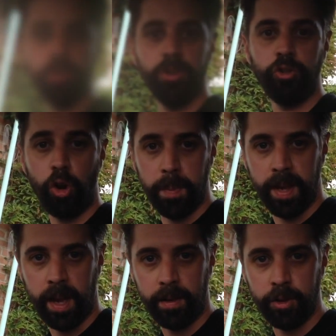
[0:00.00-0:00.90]
Show me
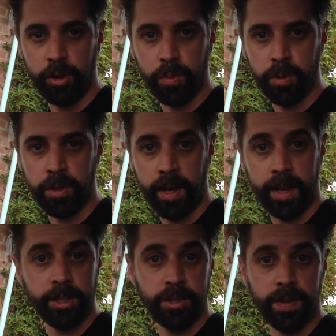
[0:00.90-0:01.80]
how you would
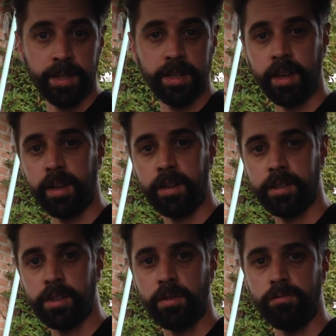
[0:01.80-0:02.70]
activate the
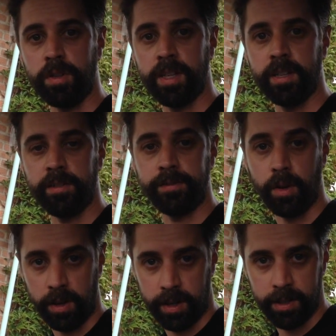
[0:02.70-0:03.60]
car's rear
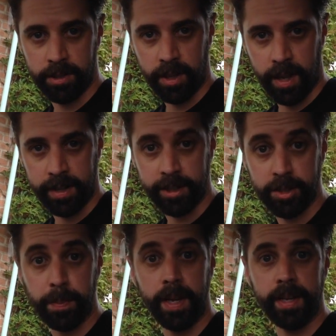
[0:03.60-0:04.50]
fog lights and
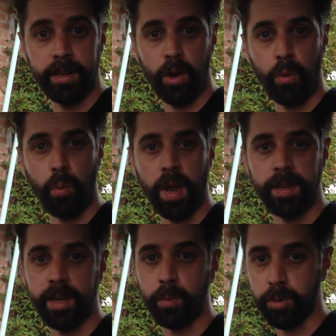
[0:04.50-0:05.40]
explain
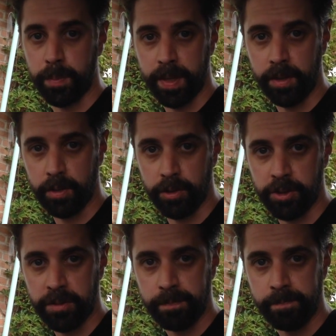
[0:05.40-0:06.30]
when they would be
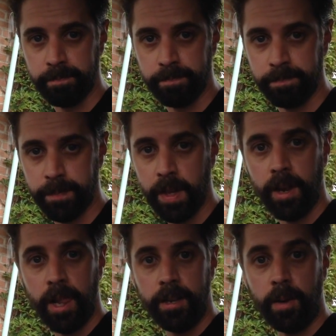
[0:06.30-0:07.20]
used.
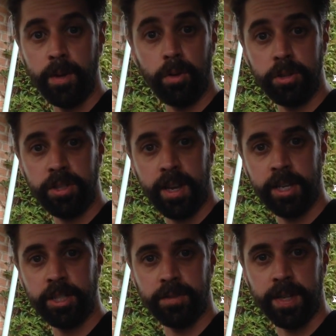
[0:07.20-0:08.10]
Now in order to
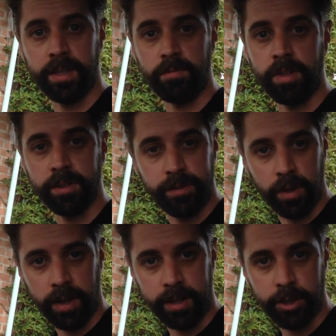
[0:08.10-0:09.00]
activate the rear
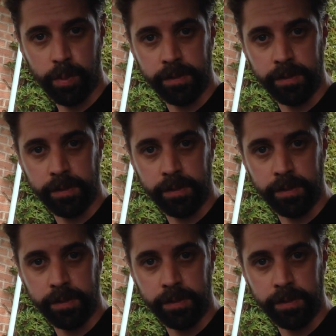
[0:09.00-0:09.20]
fog lights, we